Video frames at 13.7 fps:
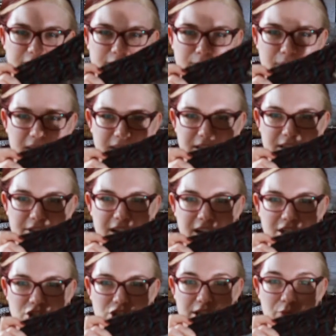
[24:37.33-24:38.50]
back here,
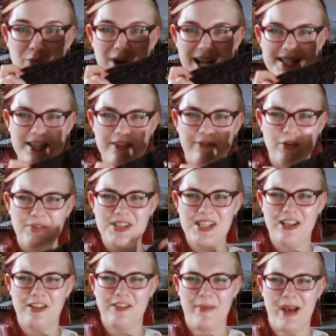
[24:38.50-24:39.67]
actually. Why is it focusing
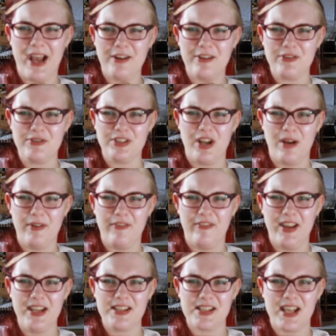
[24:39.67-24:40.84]
on the background and not my
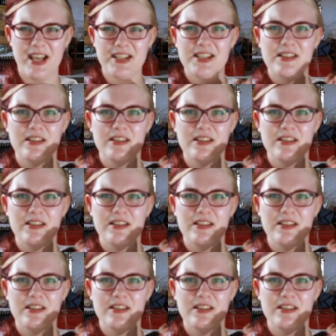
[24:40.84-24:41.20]
face? That's...